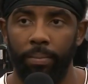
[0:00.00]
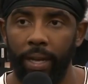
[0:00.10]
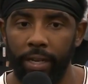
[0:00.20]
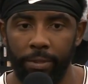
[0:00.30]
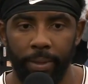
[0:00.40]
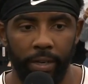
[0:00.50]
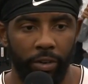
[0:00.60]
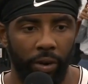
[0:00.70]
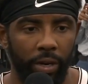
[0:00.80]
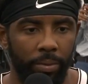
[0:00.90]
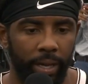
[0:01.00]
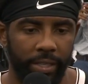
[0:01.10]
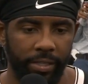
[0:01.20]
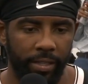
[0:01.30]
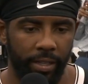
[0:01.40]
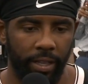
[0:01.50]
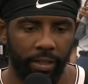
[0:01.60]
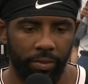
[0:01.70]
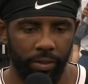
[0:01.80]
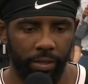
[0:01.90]
Man, it's been incredible. I just think that
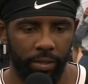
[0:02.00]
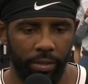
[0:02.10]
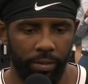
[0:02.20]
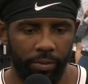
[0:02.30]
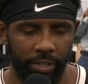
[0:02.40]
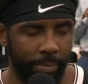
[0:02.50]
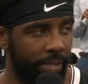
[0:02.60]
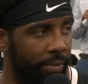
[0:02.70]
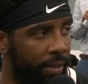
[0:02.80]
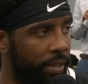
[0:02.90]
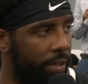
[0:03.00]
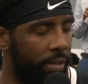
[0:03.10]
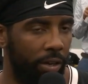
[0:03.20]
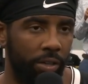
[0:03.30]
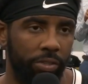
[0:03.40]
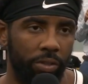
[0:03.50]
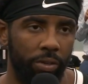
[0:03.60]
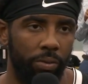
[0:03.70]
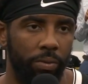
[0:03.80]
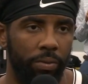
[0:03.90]
the, re the receptivity,
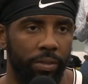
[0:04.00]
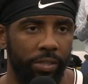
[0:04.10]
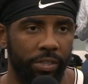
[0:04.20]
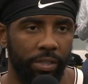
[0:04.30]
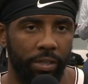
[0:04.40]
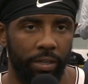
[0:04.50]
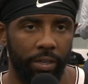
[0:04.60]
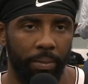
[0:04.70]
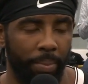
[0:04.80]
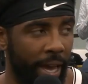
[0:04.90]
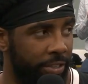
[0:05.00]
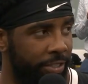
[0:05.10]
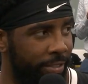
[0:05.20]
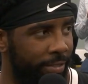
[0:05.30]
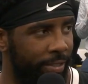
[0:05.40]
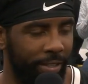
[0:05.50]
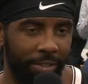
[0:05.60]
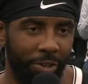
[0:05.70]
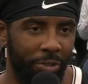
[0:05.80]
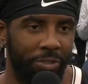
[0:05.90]
also just the compassion and the
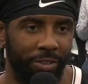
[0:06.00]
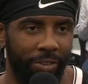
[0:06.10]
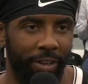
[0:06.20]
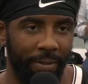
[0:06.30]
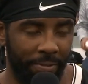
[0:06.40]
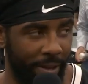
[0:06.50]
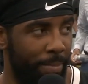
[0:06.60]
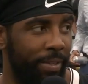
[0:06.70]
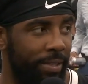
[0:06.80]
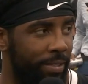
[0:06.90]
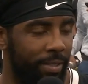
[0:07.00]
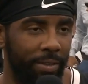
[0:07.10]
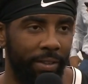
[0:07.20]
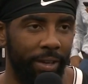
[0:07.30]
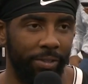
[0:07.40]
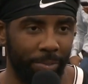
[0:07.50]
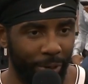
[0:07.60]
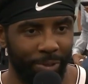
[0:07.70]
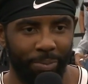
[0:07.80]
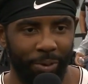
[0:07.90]
culture of family, you know, that was the
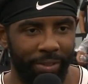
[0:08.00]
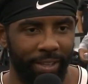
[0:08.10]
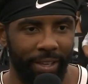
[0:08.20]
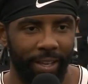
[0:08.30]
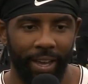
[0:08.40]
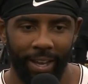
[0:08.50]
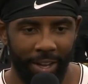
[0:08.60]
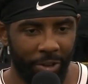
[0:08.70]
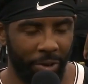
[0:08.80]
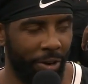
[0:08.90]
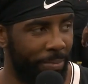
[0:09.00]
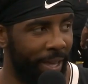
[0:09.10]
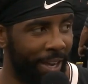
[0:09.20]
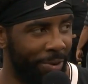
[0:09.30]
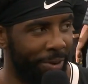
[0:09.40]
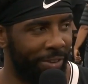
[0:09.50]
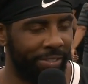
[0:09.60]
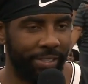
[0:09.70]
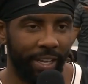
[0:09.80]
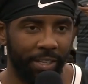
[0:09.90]
most important thing. I know you heard me echo it on the
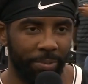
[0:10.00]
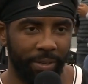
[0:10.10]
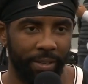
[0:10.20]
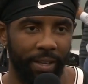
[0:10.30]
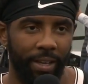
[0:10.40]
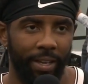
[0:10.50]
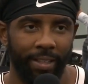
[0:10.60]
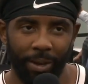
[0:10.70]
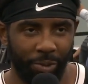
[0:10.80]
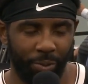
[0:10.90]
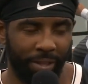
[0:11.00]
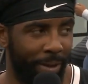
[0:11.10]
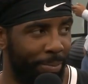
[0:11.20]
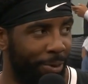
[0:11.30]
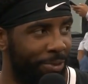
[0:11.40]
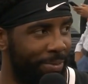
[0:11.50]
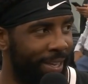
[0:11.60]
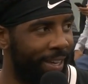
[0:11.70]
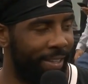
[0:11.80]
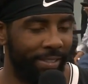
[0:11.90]
stage, but that was what they approached me
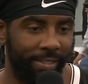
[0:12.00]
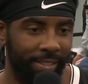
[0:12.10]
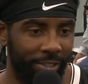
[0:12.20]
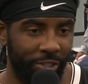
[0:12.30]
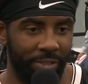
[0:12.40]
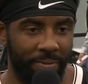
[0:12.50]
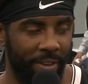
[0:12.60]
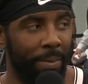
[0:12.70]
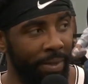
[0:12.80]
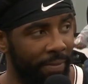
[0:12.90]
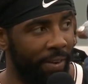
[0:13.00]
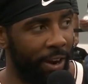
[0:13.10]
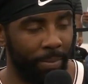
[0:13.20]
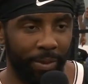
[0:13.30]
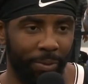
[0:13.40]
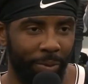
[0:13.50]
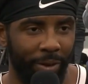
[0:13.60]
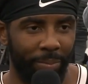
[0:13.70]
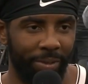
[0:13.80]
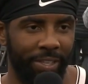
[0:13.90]
as. It's just a family environment. We
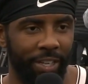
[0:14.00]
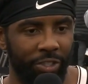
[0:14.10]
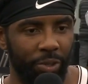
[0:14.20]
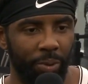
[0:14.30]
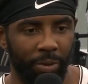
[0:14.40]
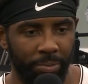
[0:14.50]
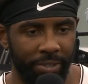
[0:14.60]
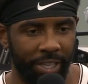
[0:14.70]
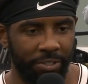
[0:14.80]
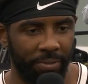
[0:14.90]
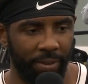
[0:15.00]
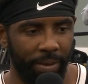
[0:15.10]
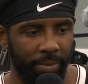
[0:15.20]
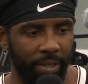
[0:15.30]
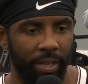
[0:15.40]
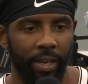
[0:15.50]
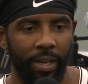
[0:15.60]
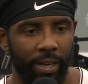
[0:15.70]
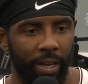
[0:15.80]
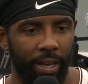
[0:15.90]
want to protect you. We want to protect your family.
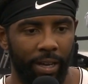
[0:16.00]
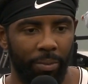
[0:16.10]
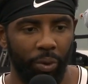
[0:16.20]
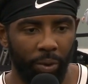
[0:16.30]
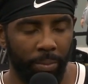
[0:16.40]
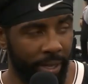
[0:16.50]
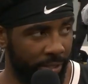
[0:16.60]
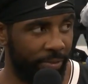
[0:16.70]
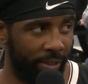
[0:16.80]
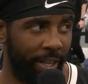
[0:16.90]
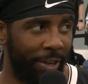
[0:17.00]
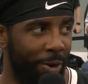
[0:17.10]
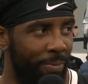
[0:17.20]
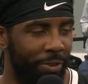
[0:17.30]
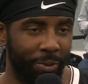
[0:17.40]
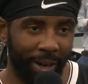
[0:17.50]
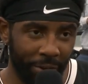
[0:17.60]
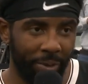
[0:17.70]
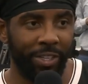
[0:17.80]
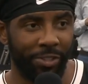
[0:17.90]
Um, we want to make this feel like home for you. I
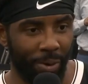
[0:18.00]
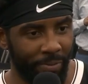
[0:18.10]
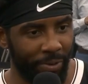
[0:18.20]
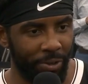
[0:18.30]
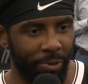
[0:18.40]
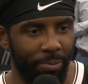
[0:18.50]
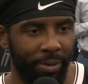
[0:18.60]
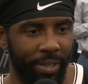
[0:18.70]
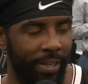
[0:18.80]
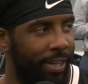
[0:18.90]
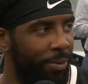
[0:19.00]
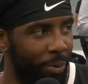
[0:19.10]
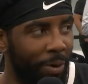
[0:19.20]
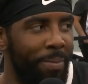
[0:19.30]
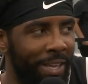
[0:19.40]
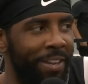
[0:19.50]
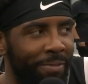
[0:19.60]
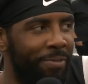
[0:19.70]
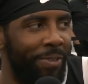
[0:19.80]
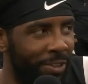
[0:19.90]
know it is home for you, but we want to make it
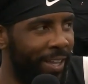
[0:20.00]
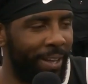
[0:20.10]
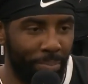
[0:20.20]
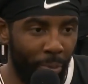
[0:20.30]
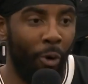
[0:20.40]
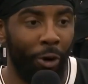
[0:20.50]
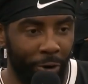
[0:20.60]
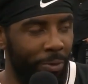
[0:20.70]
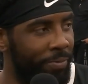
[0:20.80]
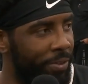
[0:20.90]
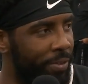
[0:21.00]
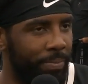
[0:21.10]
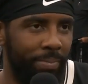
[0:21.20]
even feel like more home for you. Mm.